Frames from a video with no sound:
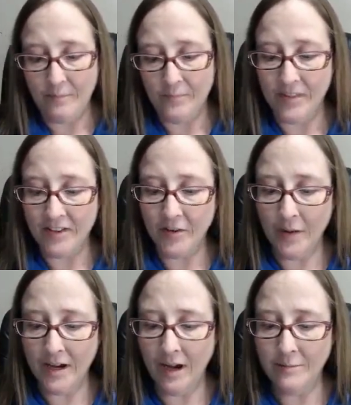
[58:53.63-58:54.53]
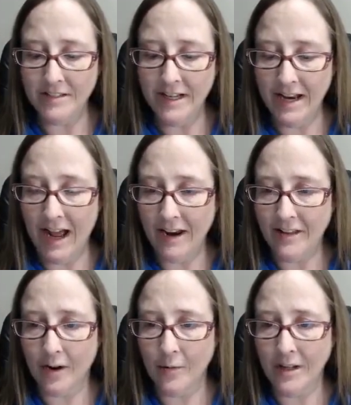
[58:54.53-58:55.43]
So it comes in and out of
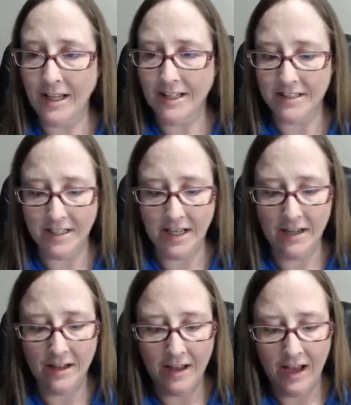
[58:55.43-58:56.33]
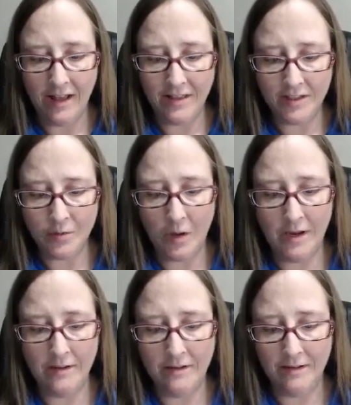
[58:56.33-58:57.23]
there really easily. And this
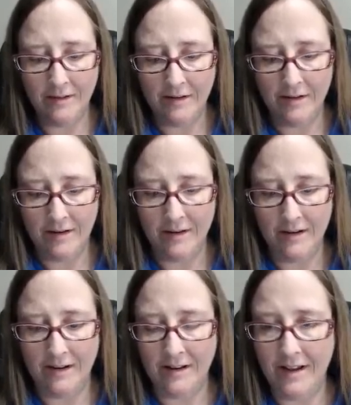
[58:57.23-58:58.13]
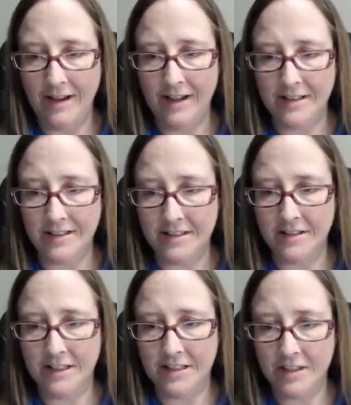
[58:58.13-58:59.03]
one
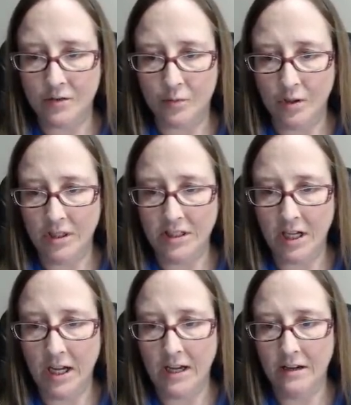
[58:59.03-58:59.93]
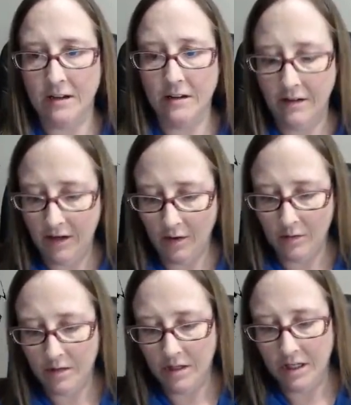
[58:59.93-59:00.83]
it's just really tight, you know.